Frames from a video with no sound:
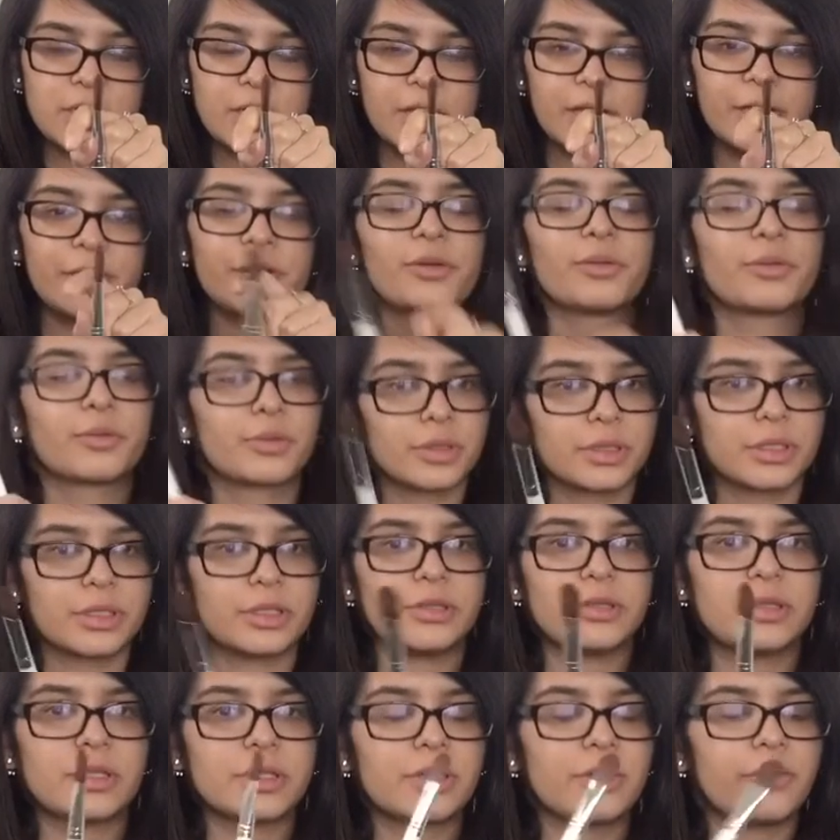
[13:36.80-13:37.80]
I don't
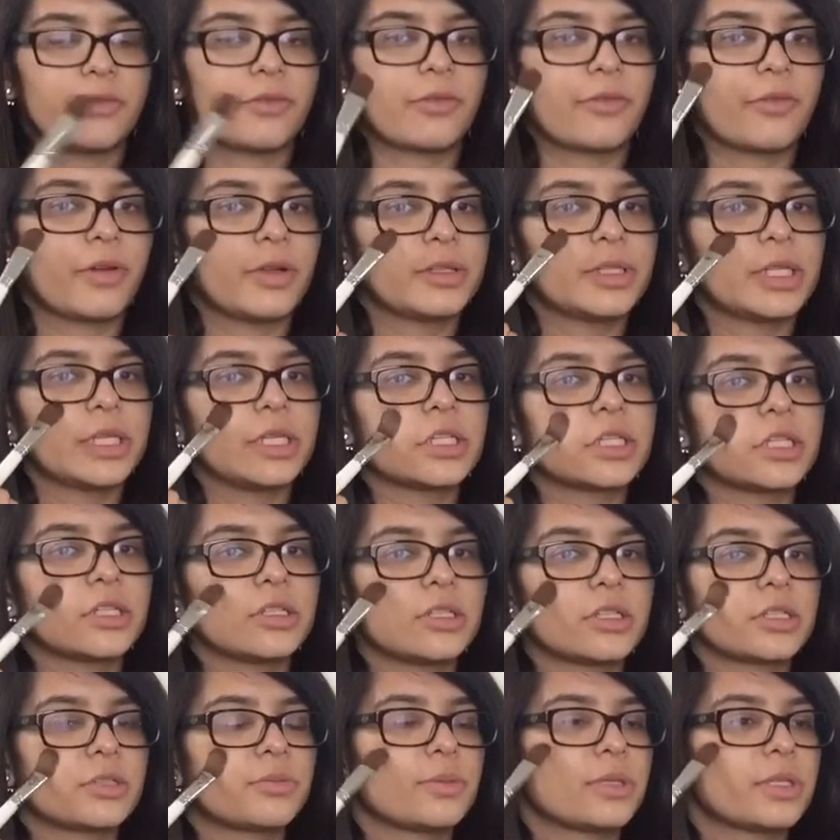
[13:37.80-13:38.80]
really use it for foundation
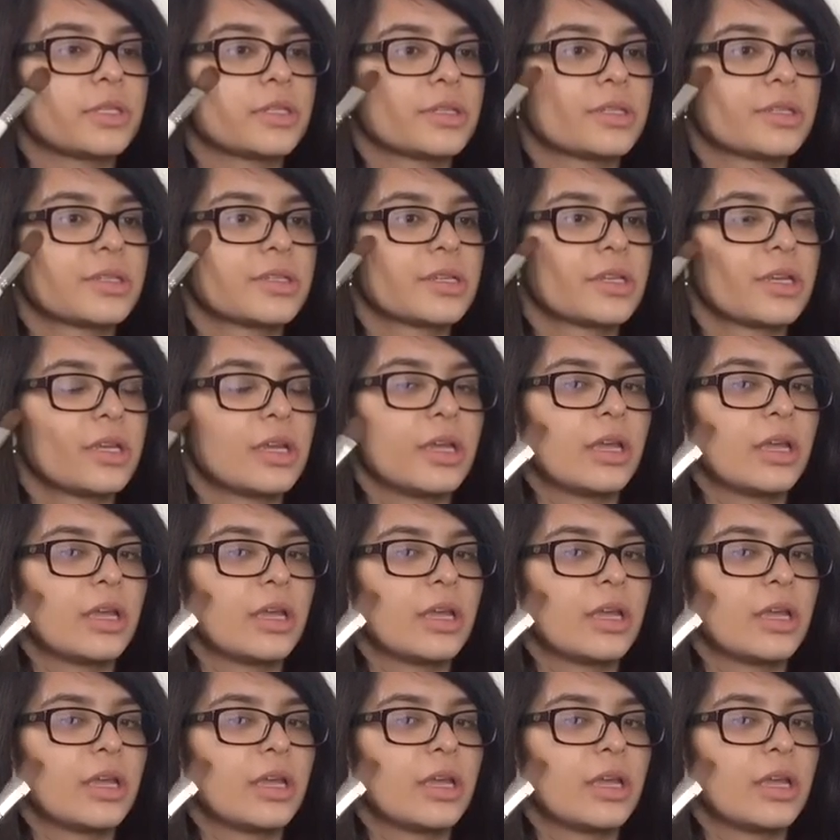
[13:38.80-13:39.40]
just because